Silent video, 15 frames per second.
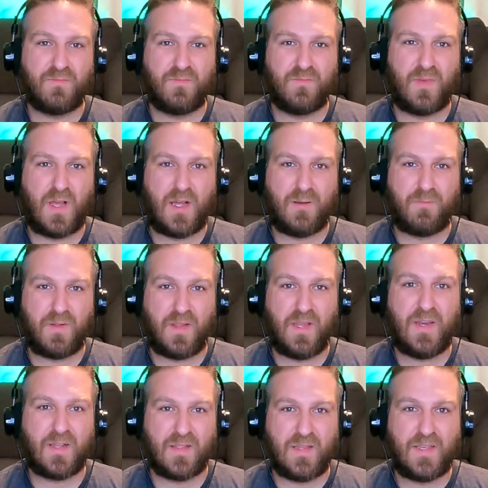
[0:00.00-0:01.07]

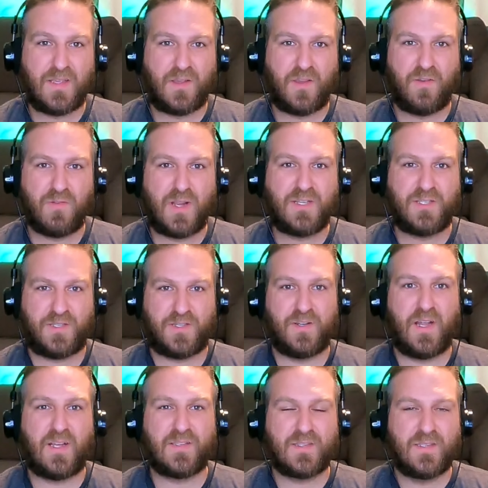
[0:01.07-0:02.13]
politically you registered
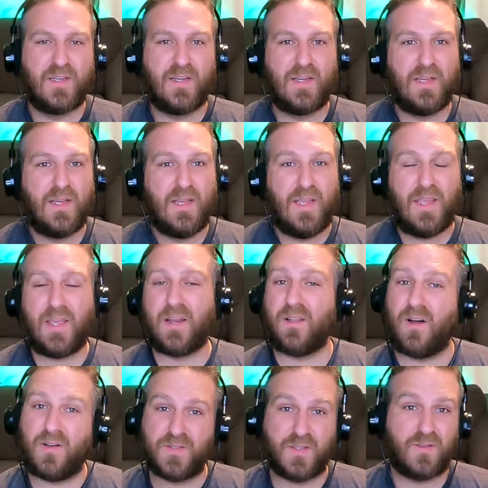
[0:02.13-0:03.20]
as. It'll
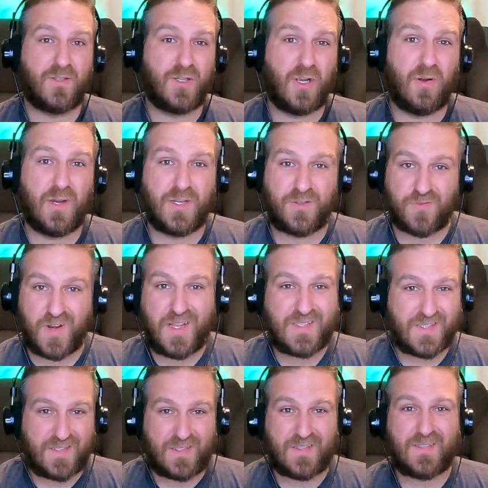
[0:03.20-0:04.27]
also show
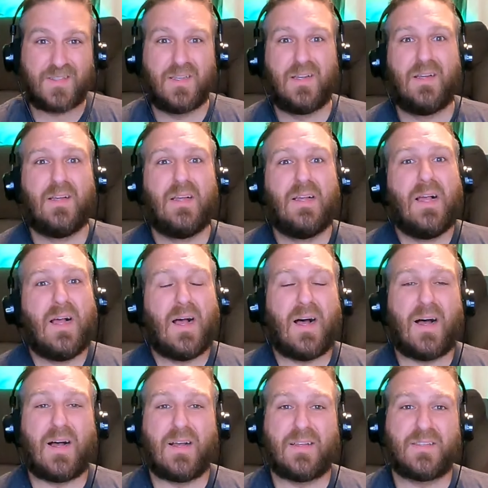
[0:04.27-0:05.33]
addresses.
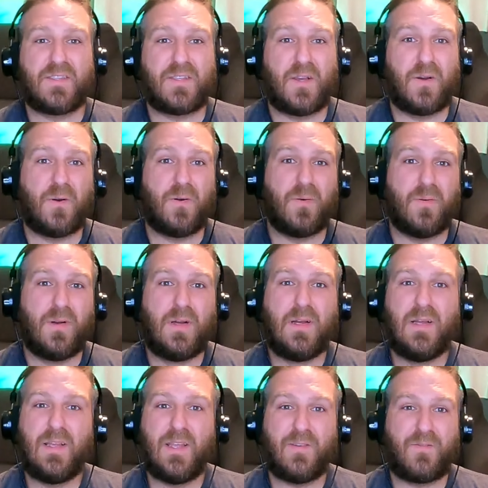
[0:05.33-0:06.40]
So
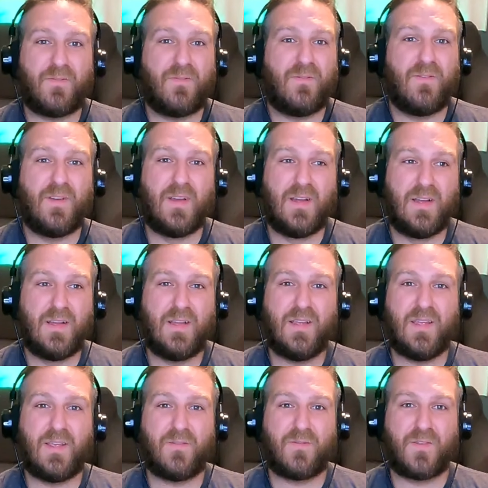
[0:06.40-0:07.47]
if
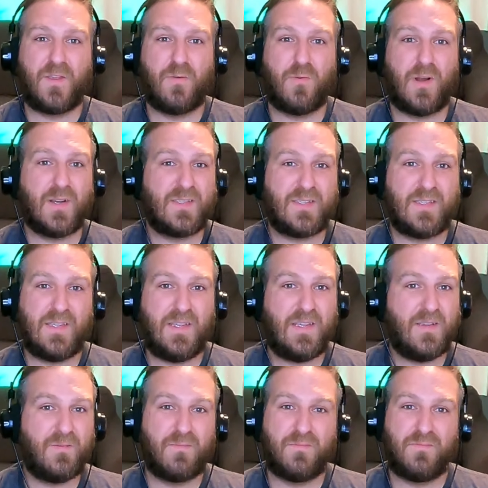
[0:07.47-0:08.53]
you want to
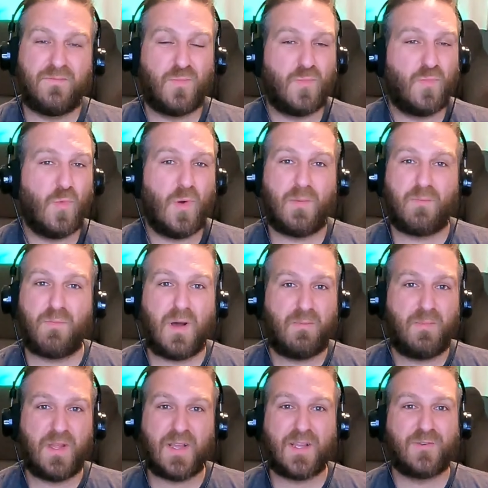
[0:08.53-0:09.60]
see what
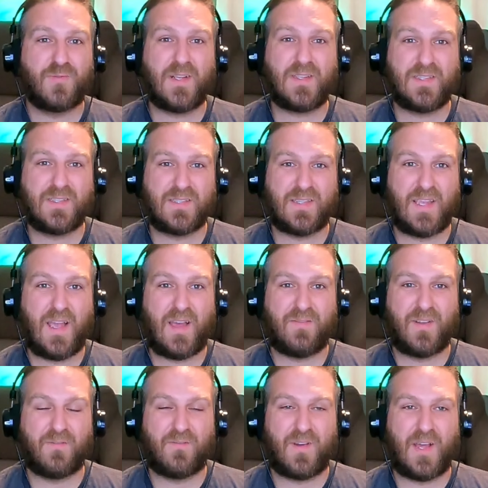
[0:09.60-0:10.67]
public addresses they have
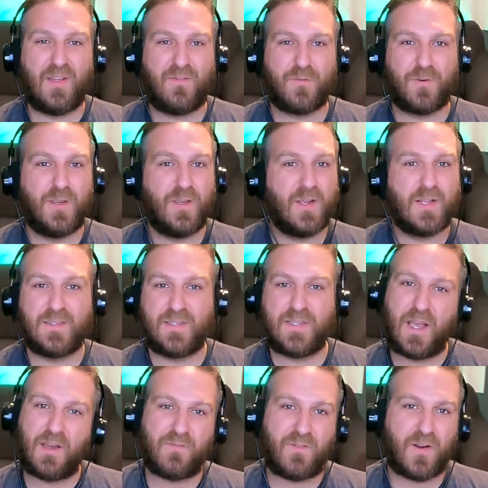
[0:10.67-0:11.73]
on file for you, you can see
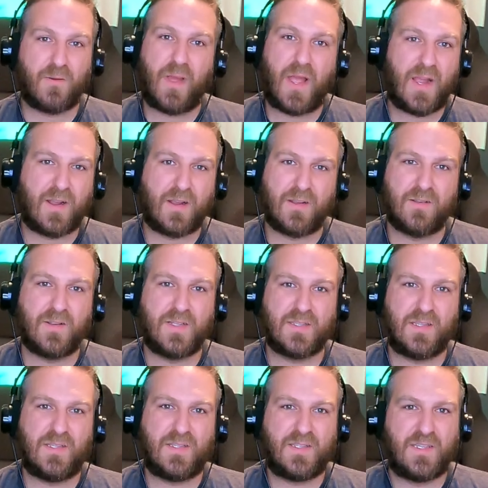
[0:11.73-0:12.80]
how far back is
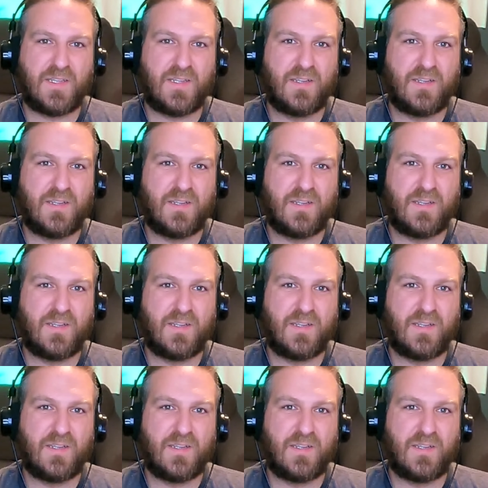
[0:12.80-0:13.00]
listed.